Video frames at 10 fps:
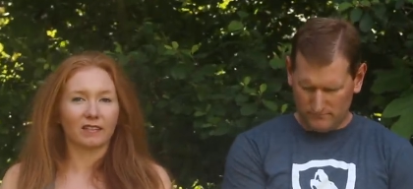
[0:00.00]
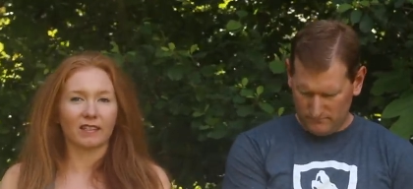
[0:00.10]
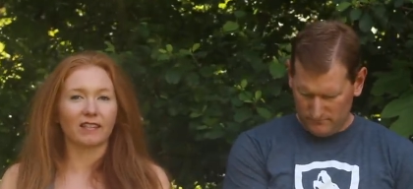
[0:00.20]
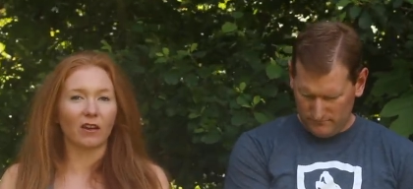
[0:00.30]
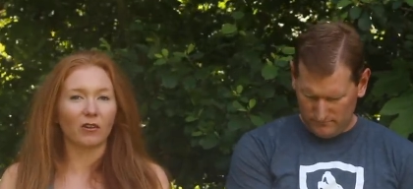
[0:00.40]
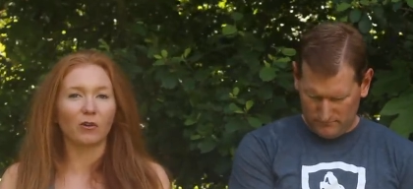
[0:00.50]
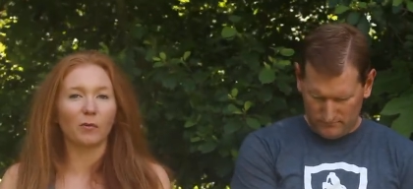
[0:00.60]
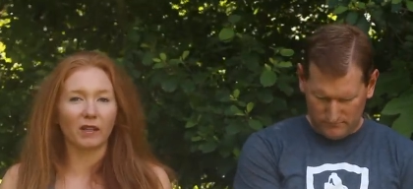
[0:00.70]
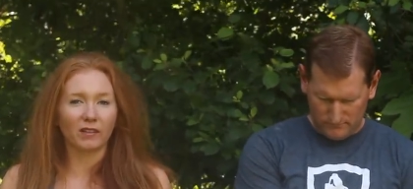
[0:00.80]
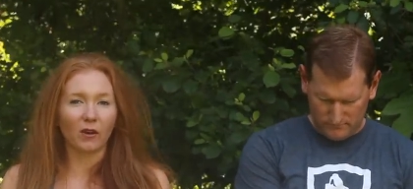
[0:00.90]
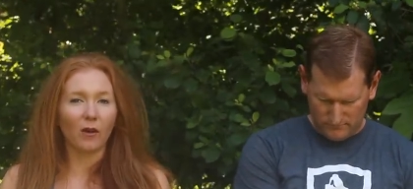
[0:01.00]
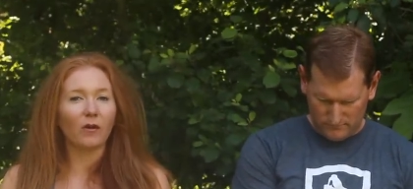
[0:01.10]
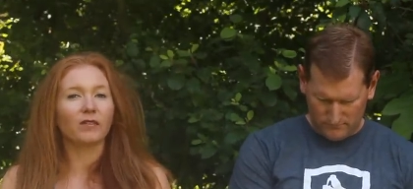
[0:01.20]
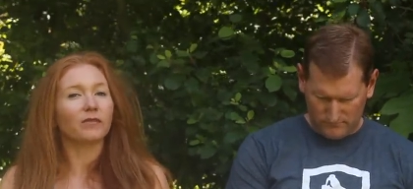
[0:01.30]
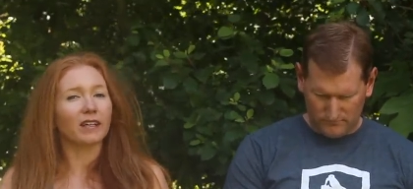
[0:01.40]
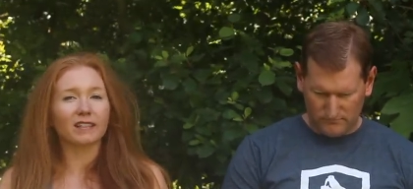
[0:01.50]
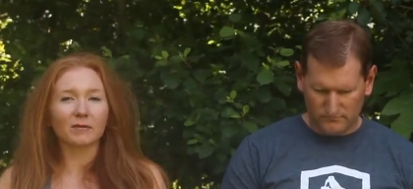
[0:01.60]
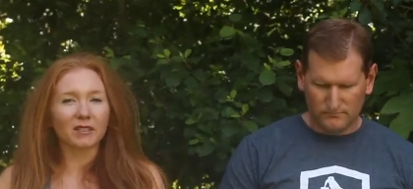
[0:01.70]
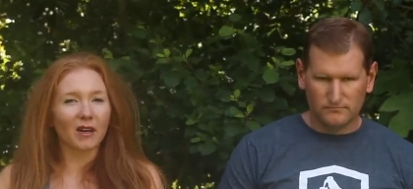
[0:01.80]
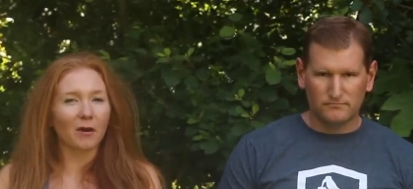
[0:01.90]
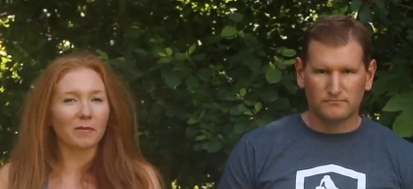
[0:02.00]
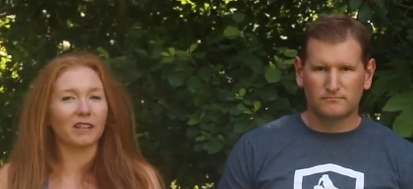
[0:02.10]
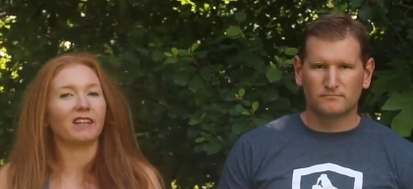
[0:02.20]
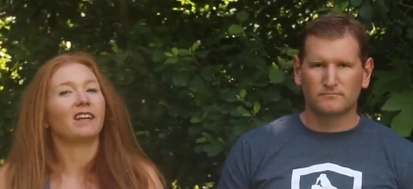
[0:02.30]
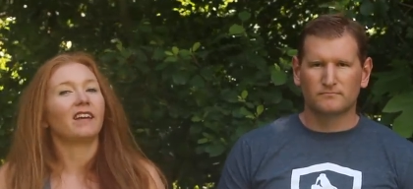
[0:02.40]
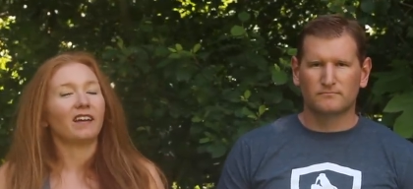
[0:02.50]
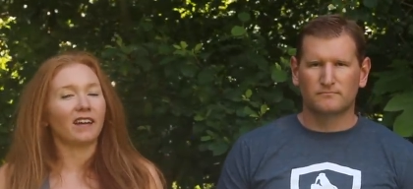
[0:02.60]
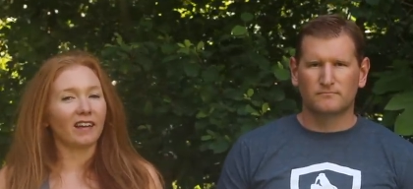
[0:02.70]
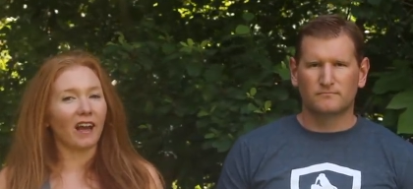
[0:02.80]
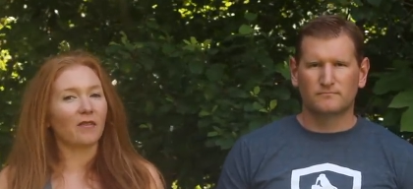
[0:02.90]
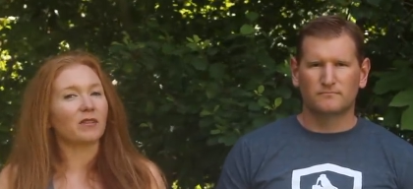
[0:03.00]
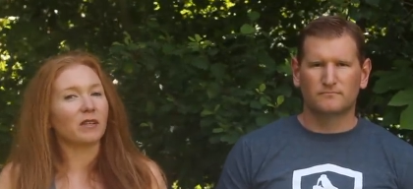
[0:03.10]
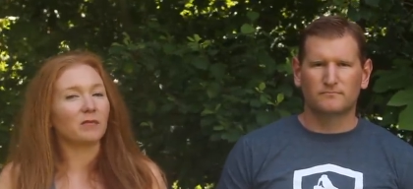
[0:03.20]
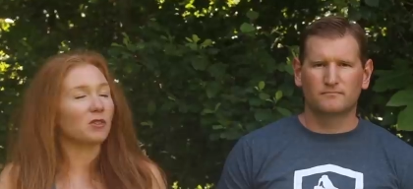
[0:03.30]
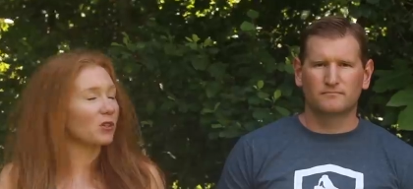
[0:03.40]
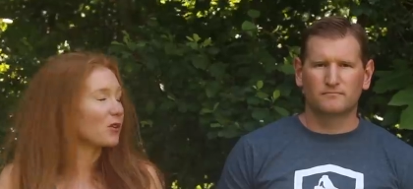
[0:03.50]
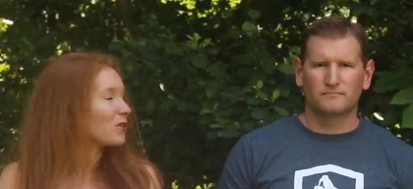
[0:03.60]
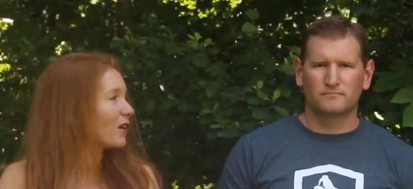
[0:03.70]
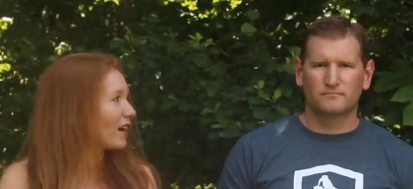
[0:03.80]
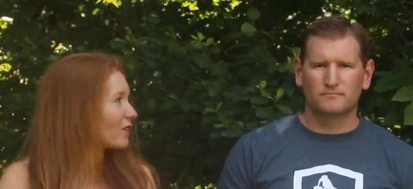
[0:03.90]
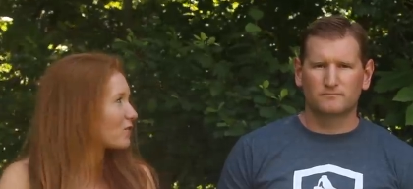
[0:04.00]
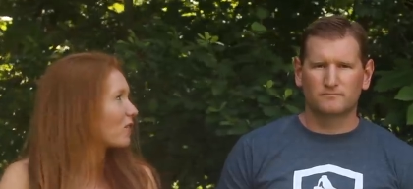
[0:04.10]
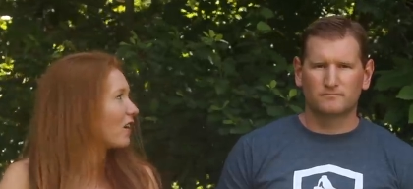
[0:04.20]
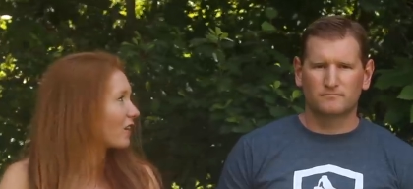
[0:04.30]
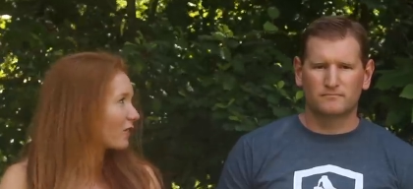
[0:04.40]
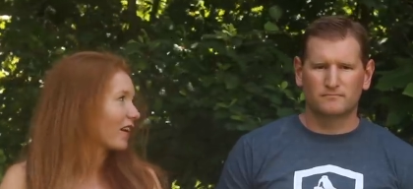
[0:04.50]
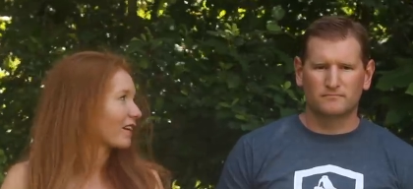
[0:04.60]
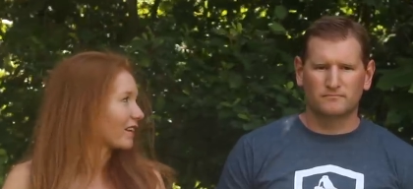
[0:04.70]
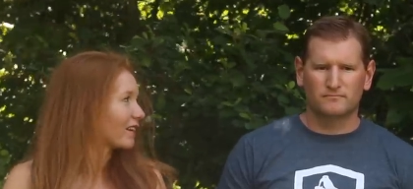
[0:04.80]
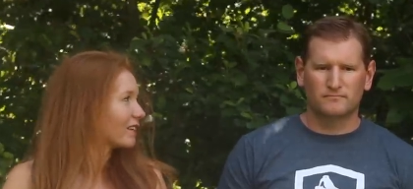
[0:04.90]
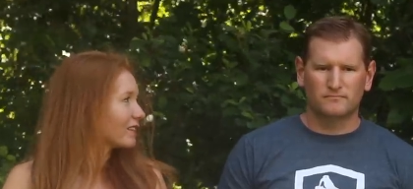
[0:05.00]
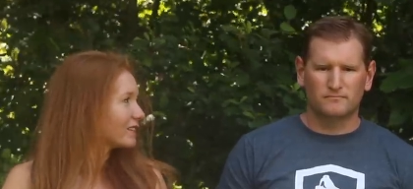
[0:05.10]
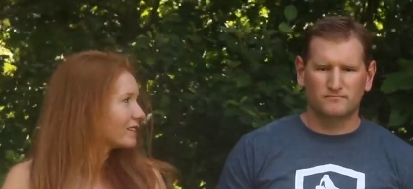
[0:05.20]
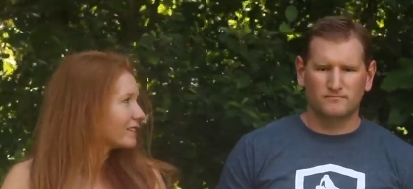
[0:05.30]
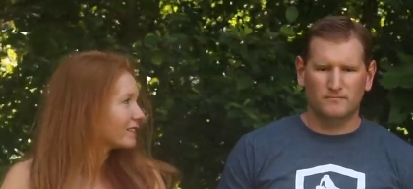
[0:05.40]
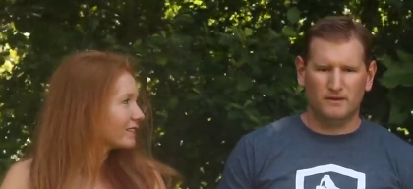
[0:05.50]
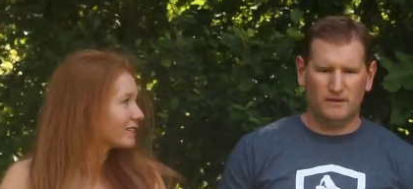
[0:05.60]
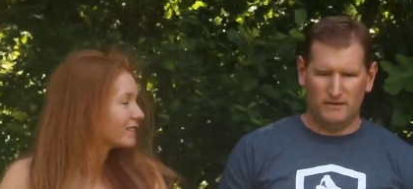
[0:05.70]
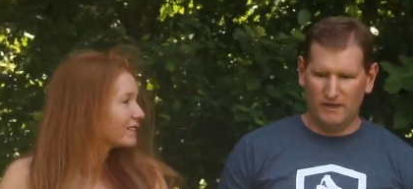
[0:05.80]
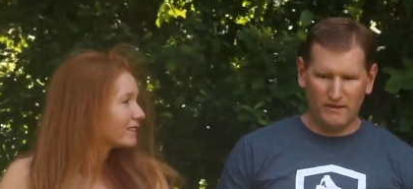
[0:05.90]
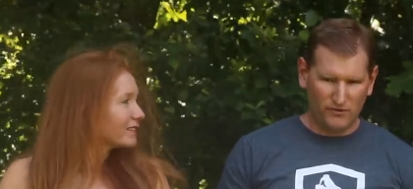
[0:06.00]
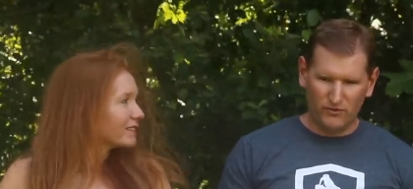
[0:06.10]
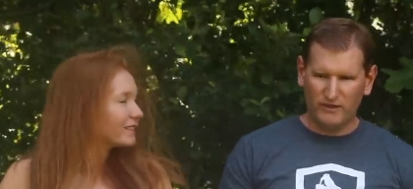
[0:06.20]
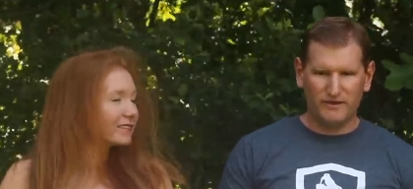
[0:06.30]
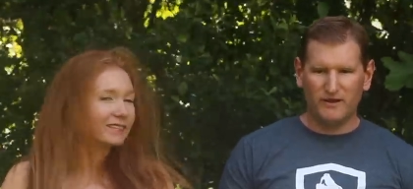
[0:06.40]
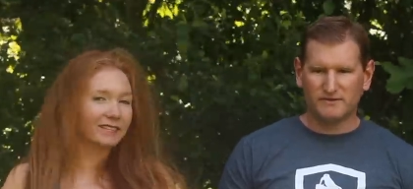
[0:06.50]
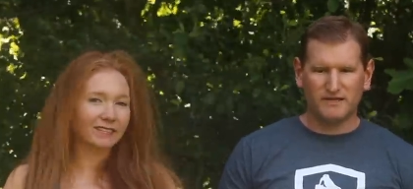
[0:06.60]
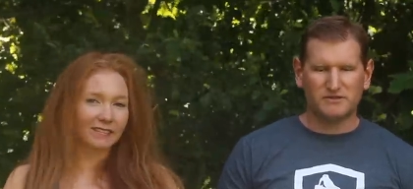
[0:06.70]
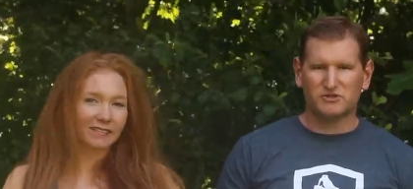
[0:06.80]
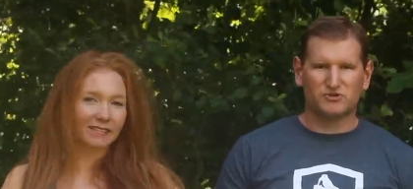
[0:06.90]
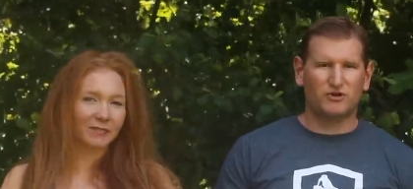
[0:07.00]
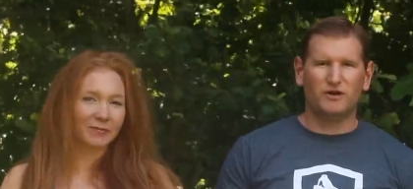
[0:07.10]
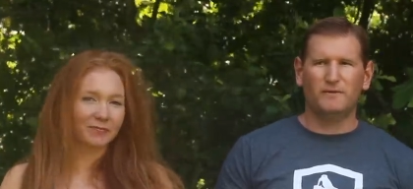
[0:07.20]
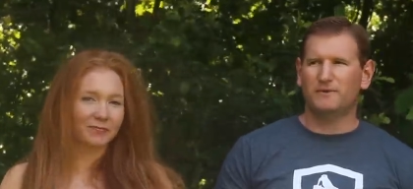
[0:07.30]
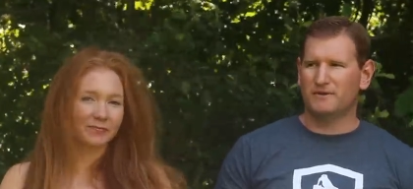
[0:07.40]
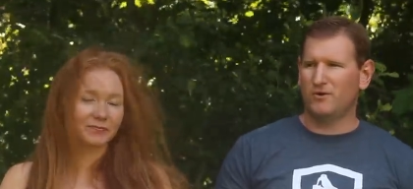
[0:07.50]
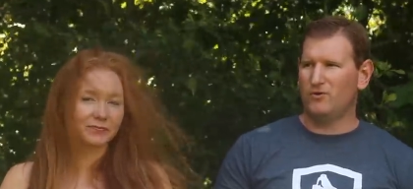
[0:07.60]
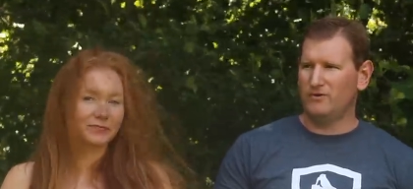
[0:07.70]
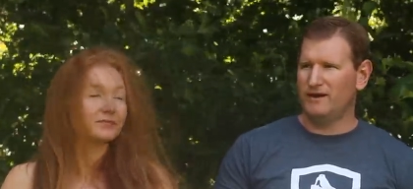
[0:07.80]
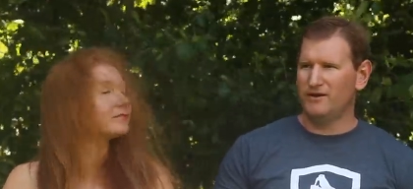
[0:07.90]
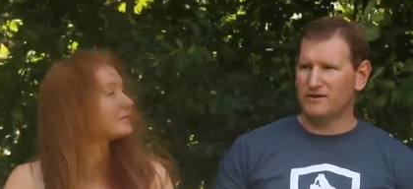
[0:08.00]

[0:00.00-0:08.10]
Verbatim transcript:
Speaker 1: to sell you, but go and find someone competent and have them show you how to draw correctly.
Speaker 2: Yeah, the whole nine yards, not just drawing, but the whole nine